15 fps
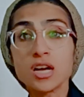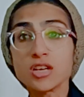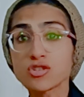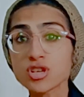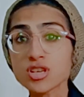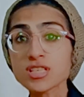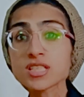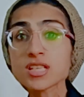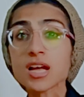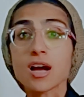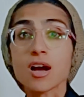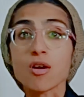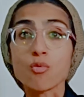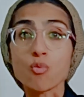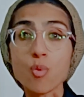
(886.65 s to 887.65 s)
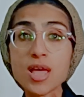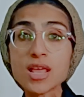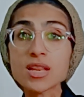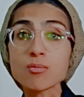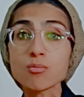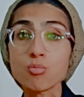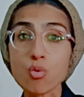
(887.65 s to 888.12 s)
just a
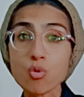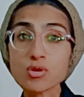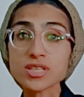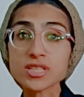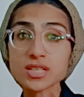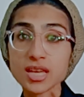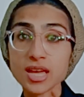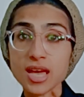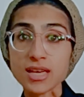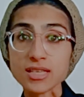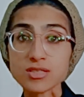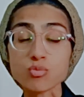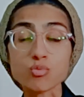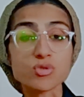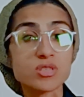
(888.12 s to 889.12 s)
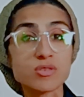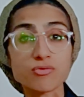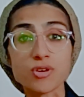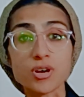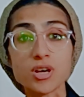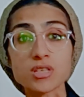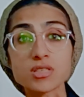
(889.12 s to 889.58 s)
well-molded cast would
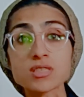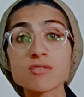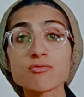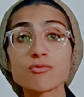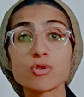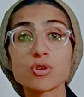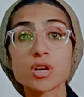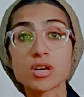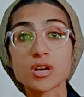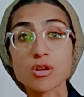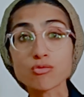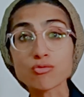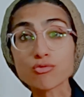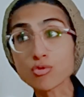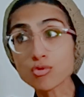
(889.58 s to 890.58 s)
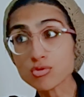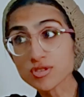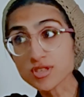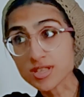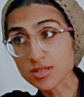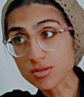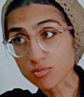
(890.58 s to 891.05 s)
suffice for around 4 to
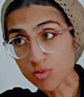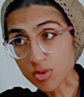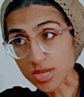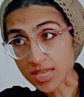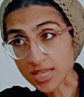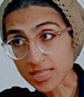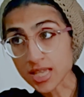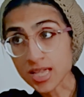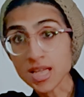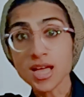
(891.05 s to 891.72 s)
6 weeks,